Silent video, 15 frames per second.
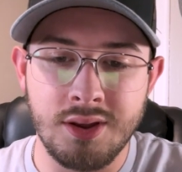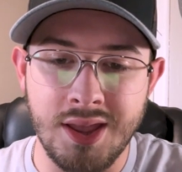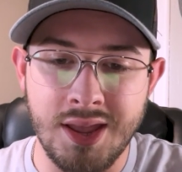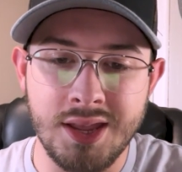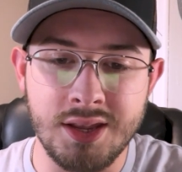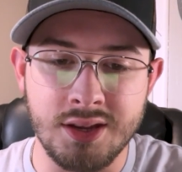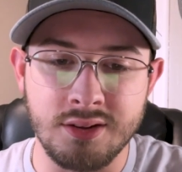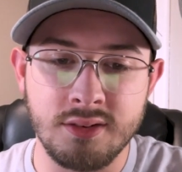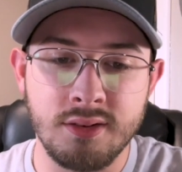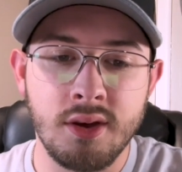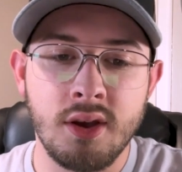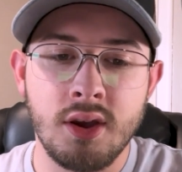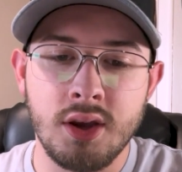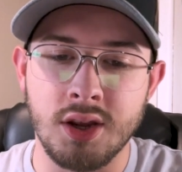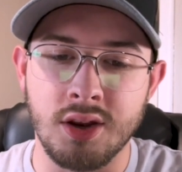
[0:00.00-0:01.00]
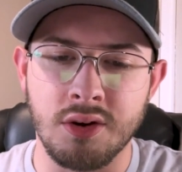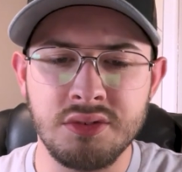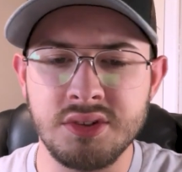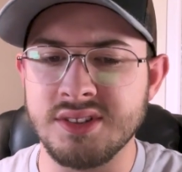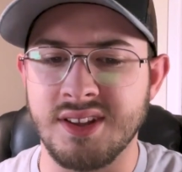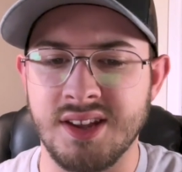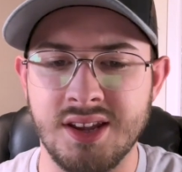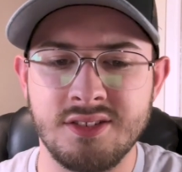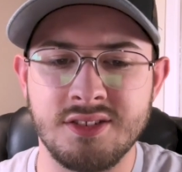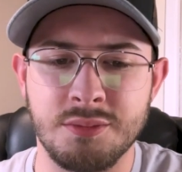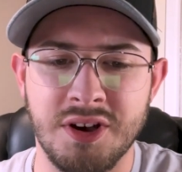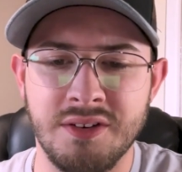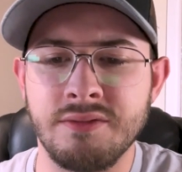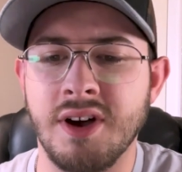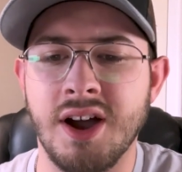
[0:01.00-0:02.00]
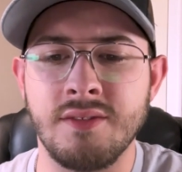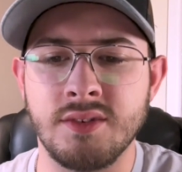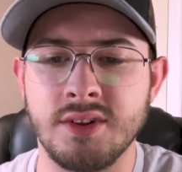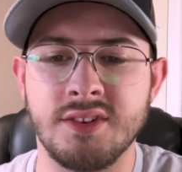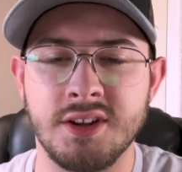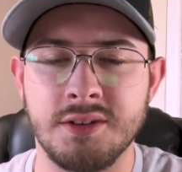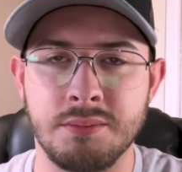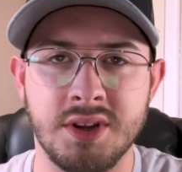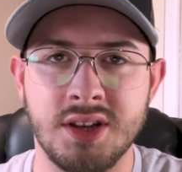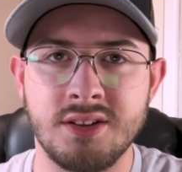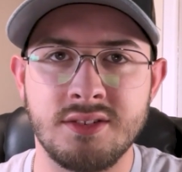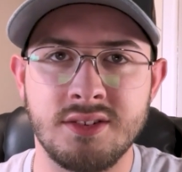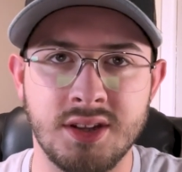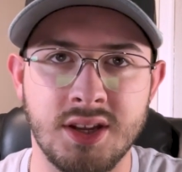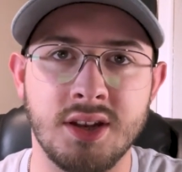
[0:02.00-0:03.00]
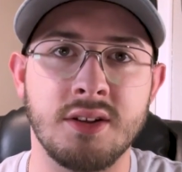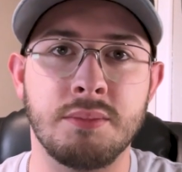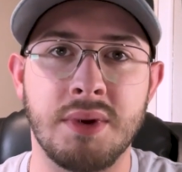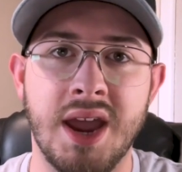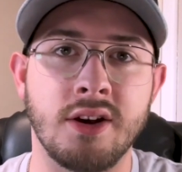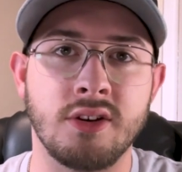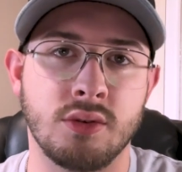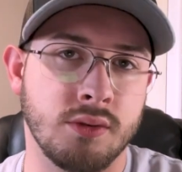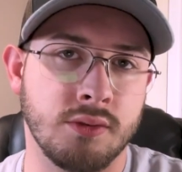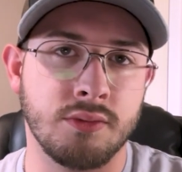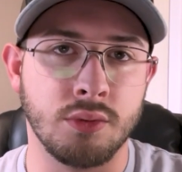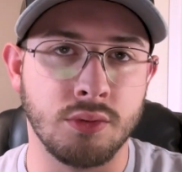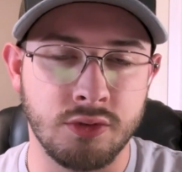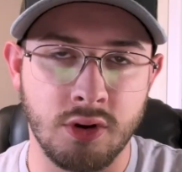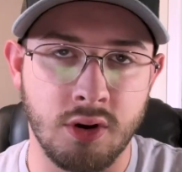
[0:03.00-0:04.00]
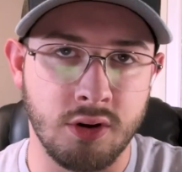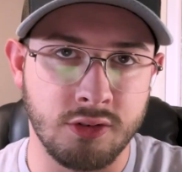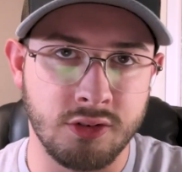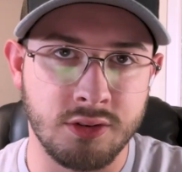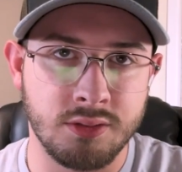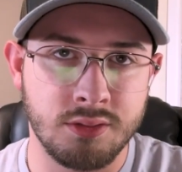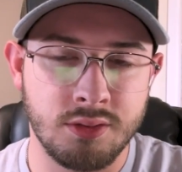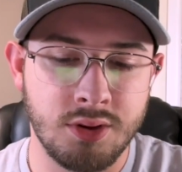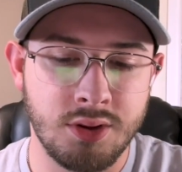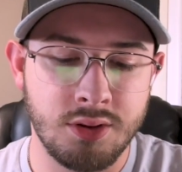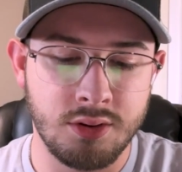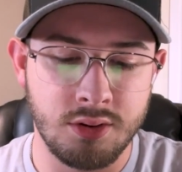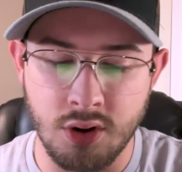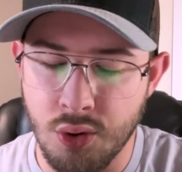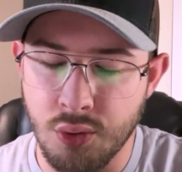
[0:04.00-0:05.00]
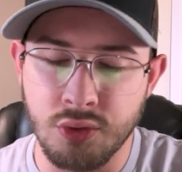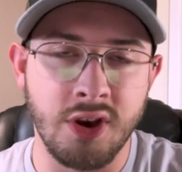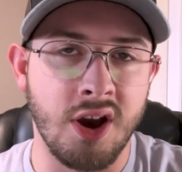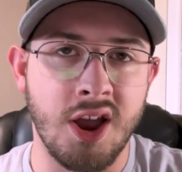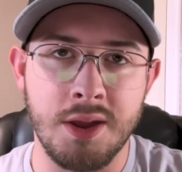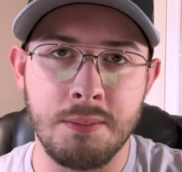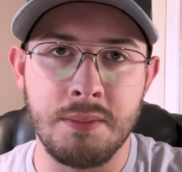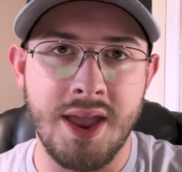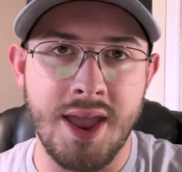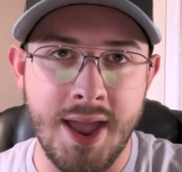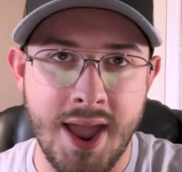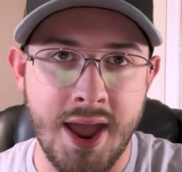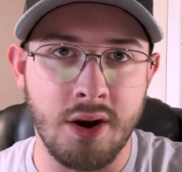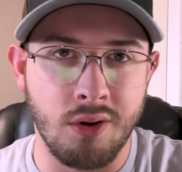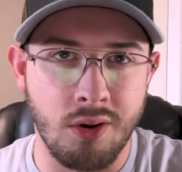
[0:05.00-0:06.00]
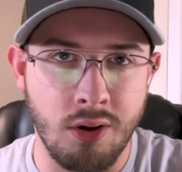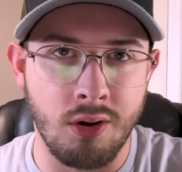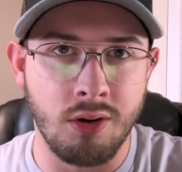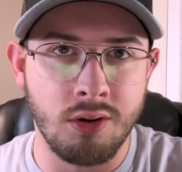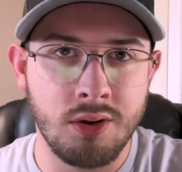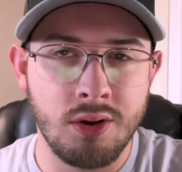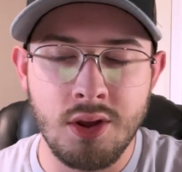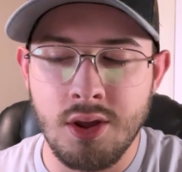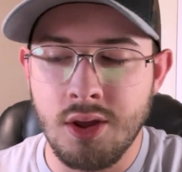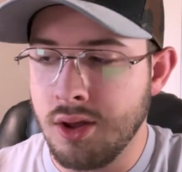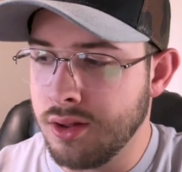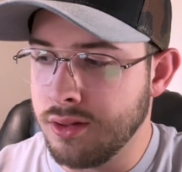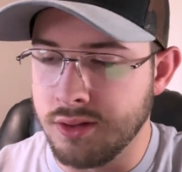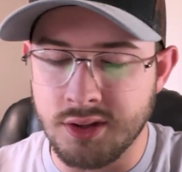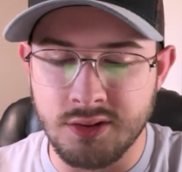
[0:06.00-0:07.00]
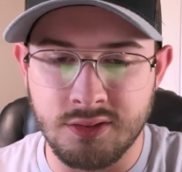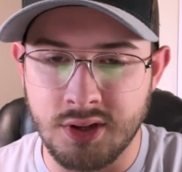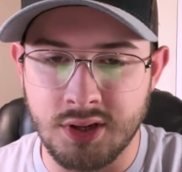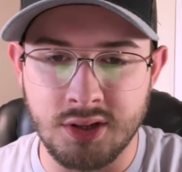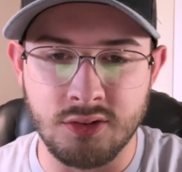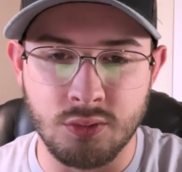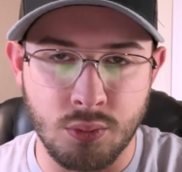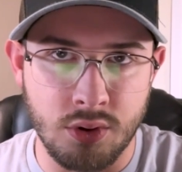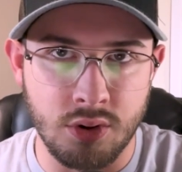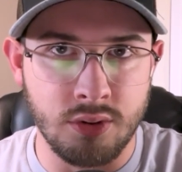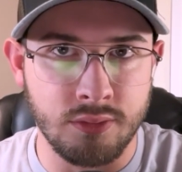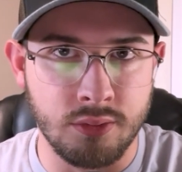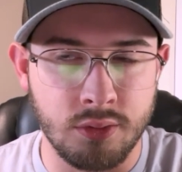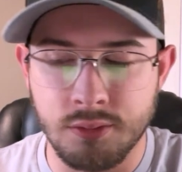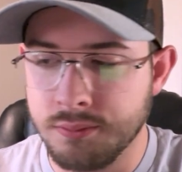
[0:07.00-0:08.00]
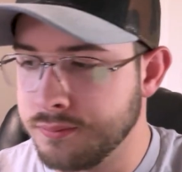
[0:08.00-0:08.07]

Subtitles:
And it only takes about 5 to 10 minutes to get it back to a full charge. No time at all. This thing is wonderful.